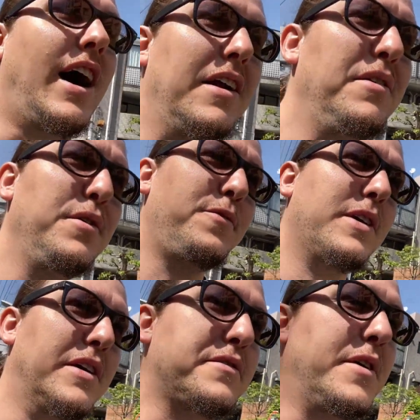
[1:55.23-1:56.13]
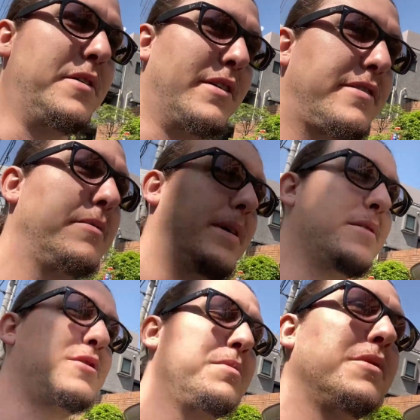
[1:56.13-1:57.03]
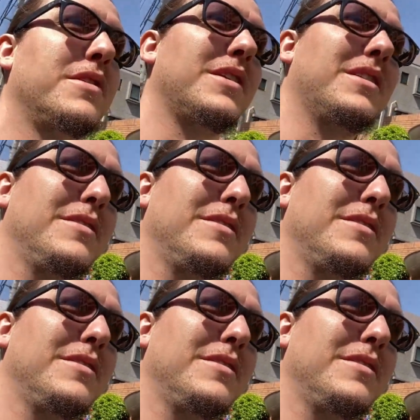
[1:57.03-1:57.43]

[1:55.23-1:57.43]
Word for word: I don't know if you guys know this about Djibouti,